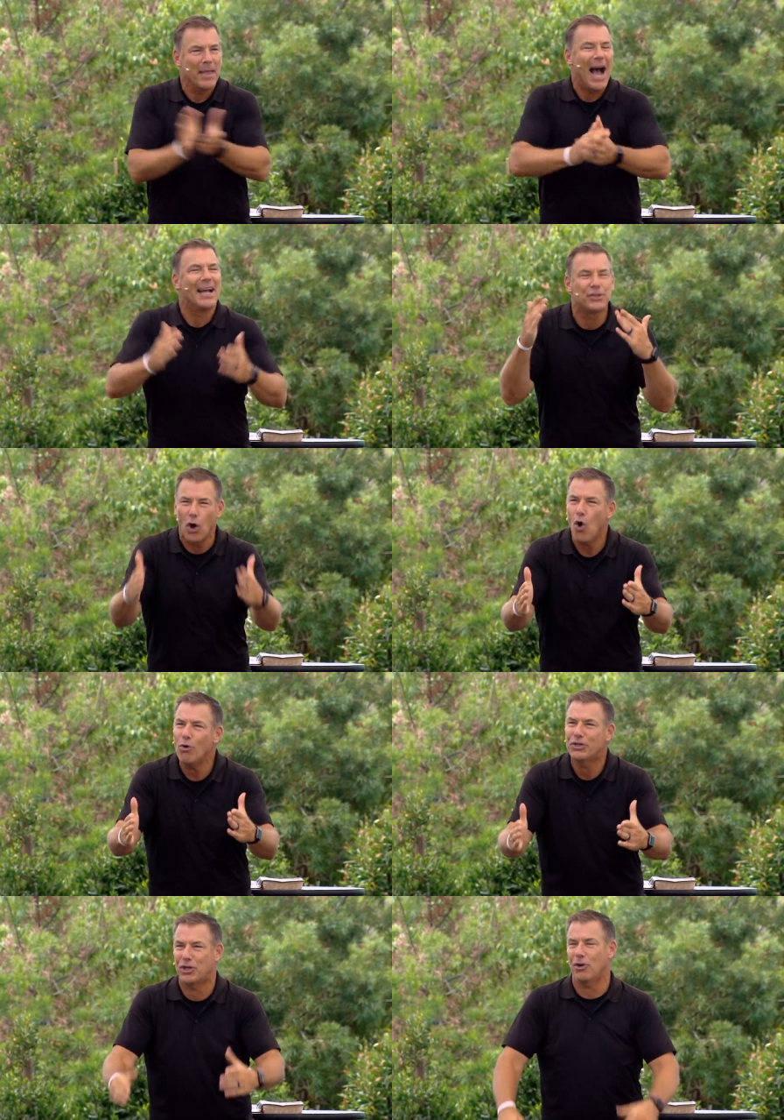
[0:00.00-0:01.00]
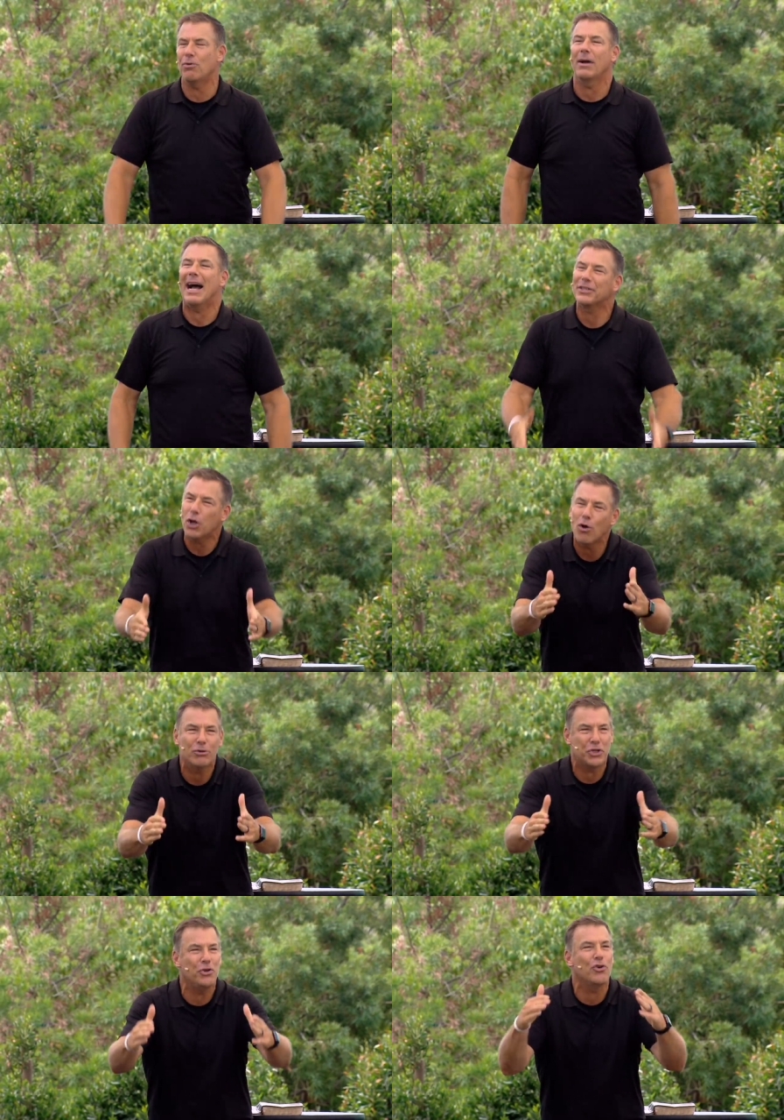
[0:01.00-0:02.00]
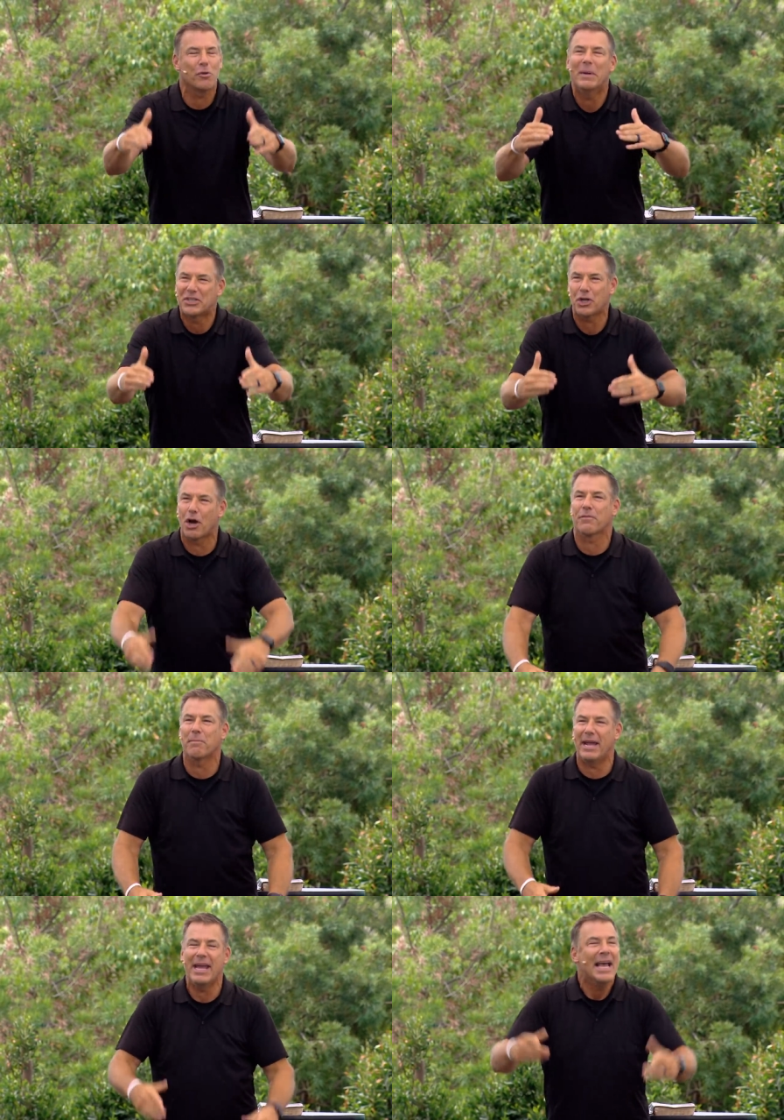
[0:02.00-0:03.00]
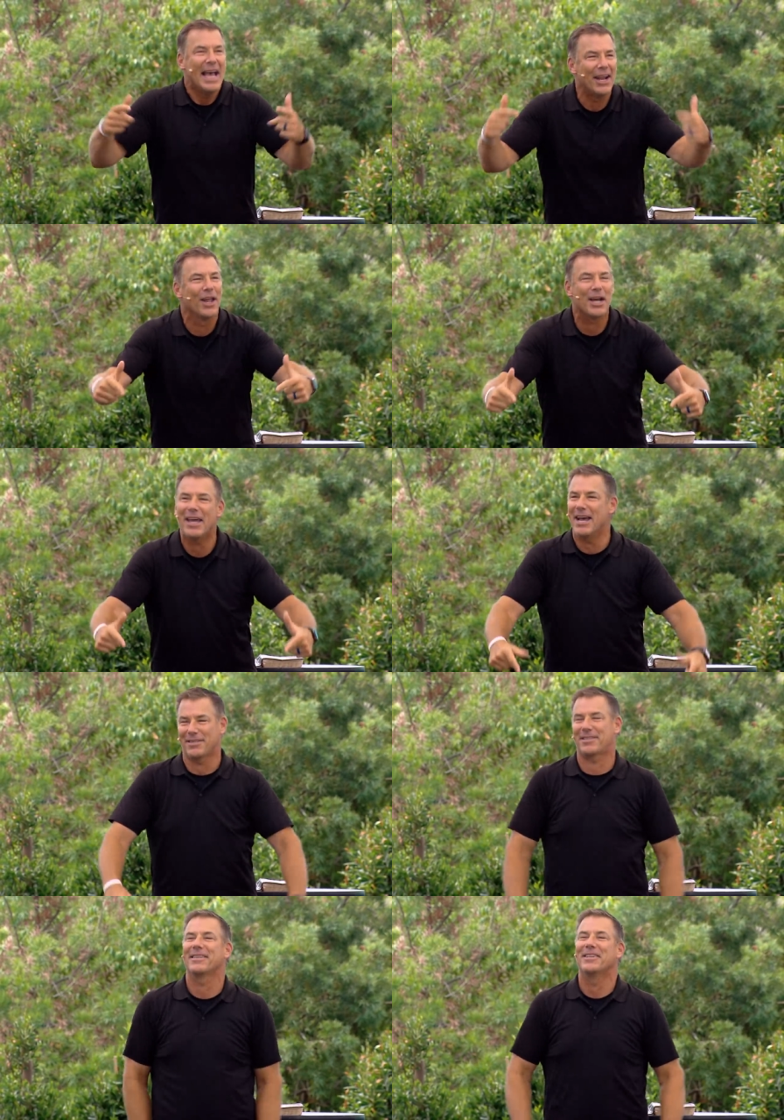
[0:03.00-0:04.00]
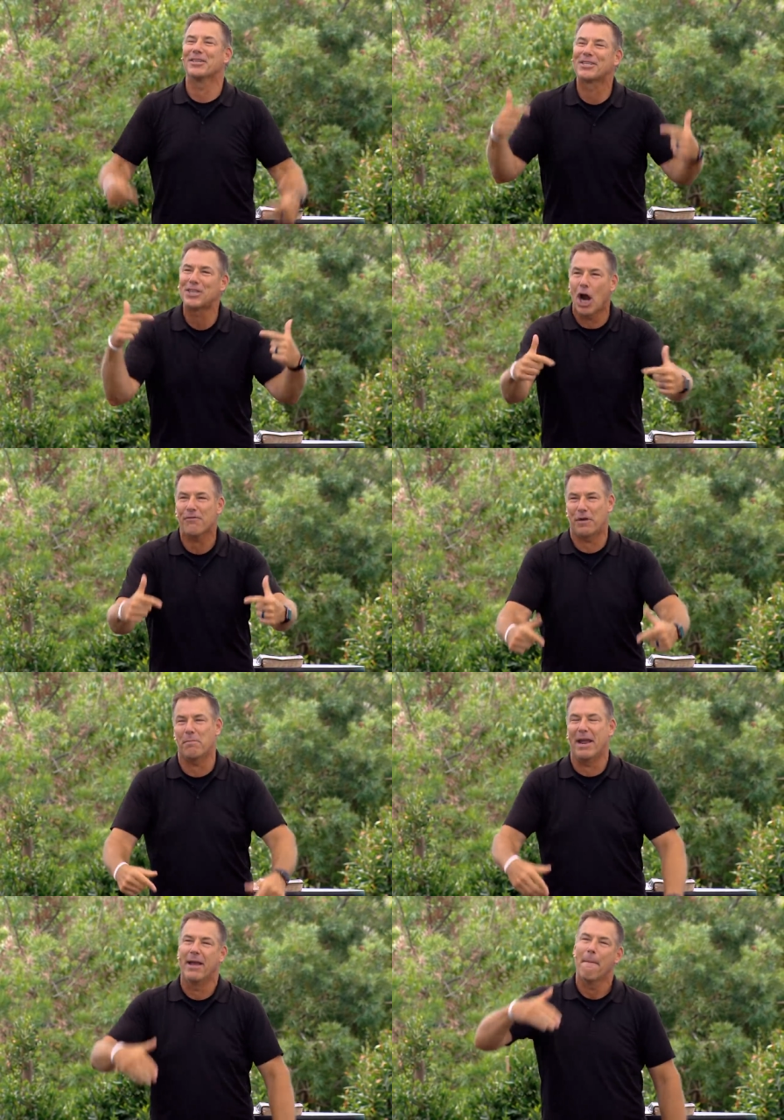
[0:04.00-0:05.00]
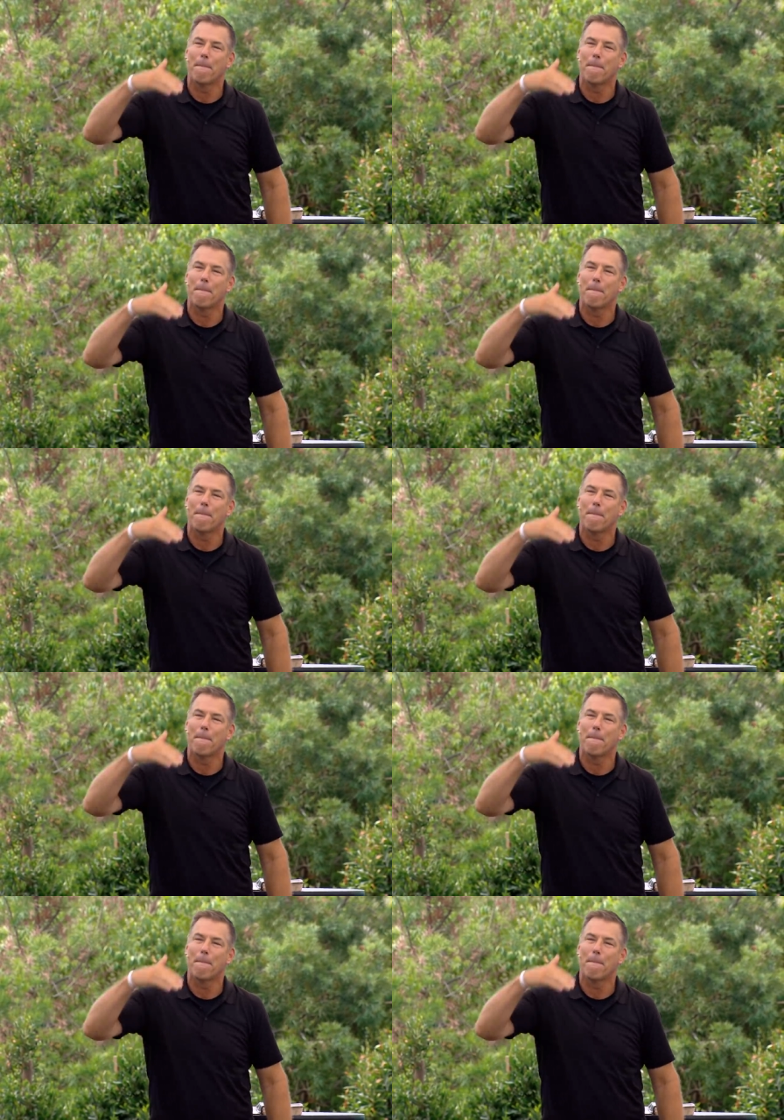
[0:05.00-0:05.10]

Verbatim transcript: I told you, I told you you would be serving me, and look at this. You're serving me.